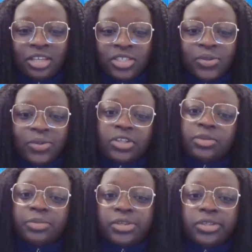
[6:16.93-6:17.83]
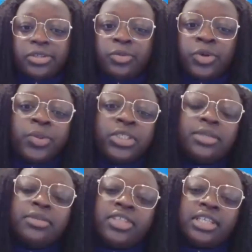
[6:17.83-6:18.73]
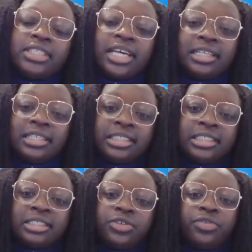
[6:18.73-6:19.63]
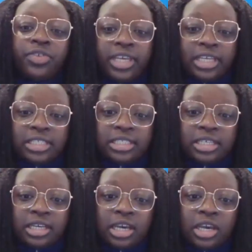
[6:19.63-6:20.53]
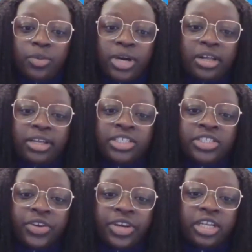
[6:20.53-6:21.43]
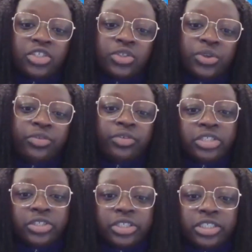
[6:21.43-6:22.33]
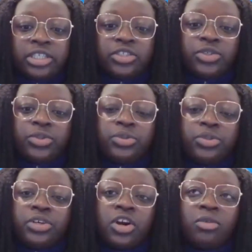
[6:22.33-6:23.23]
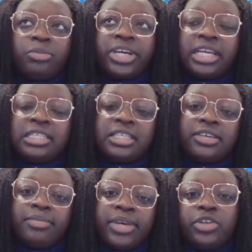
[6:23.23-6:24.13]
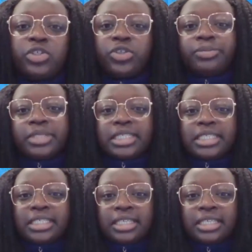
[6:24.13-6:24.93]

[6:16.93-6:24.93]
So, Dr. Bill, what were some of the challenges you faced while integrating student research into the comprehensive manuscript?